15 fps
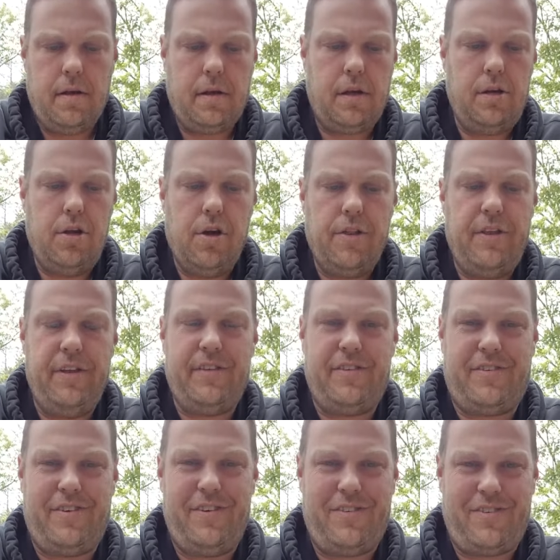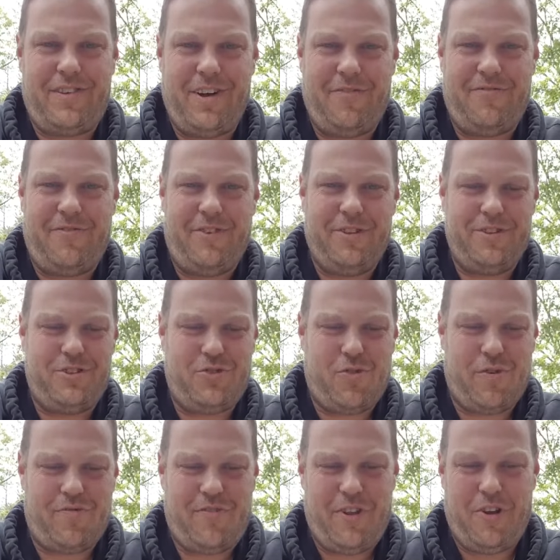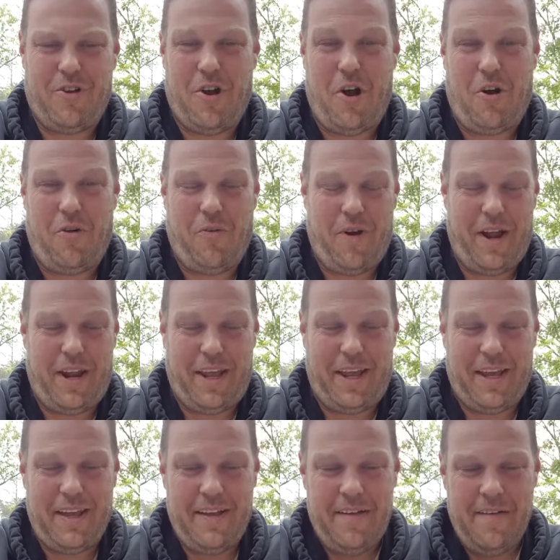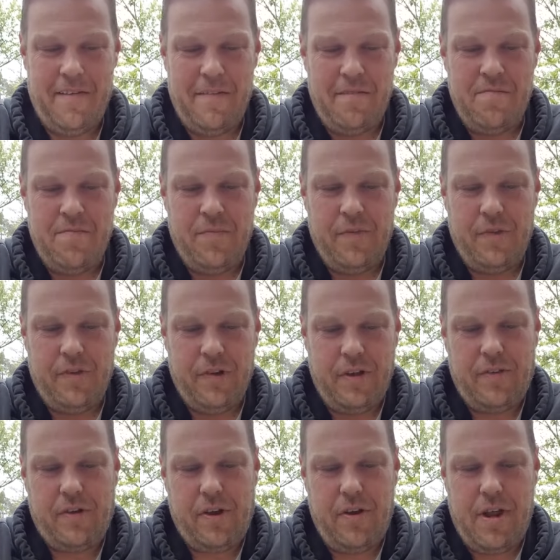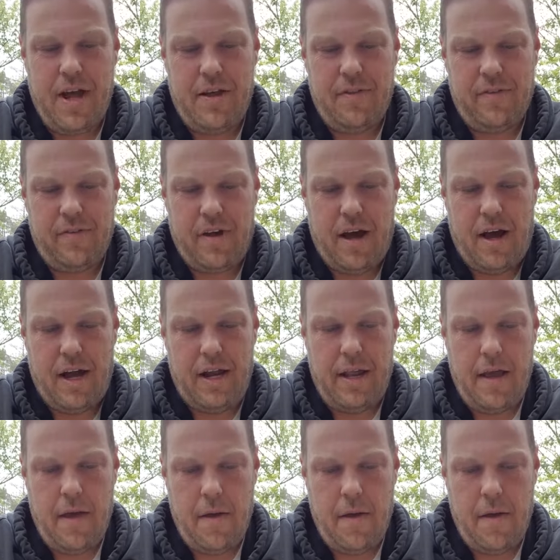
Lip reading: You know this is stuff full of short filler already. So let's go down the side.